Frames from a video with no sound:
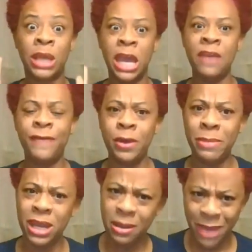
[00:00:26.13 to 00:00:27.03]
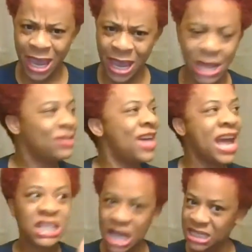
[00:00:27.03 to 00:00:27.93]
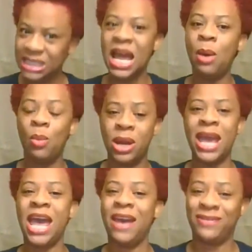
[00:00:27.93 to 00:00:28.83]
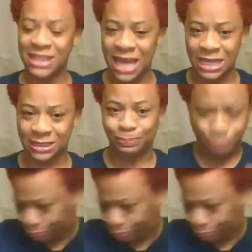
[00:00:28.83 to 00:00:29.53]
If you meet a man that does not want to have sex,